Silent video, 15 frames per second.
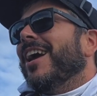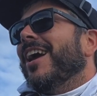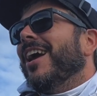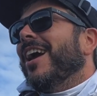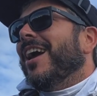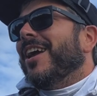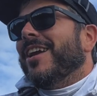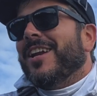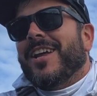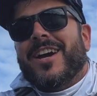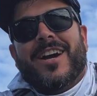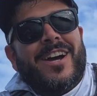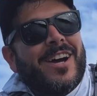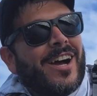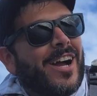And
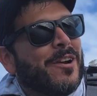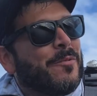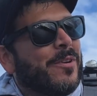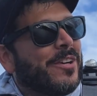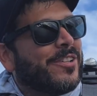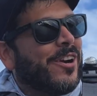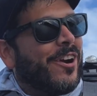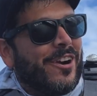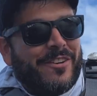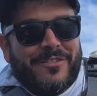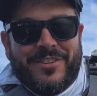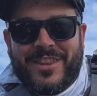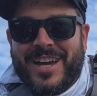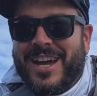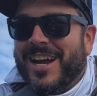I worked hard
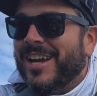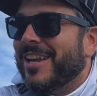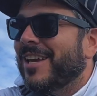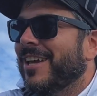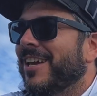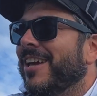for that.